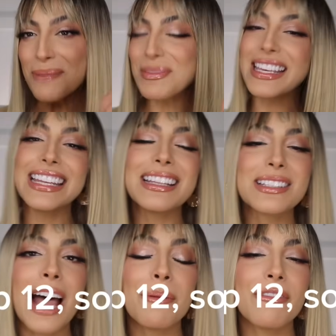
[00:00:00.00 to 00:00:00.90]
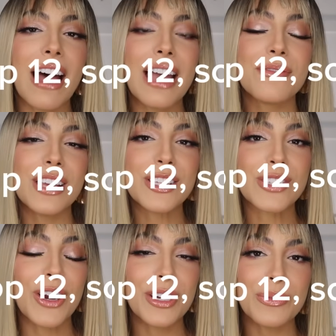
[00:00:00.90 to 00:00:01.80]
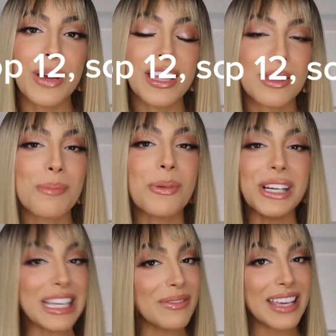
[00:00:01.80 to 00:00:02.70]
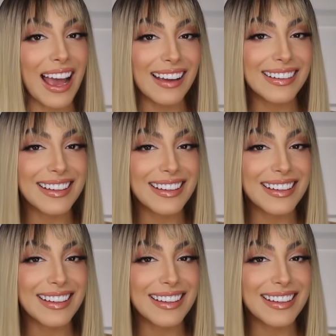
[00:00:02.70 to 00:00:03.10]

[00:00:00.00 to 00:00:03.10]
Beginning the top 5, they started with Bolivia,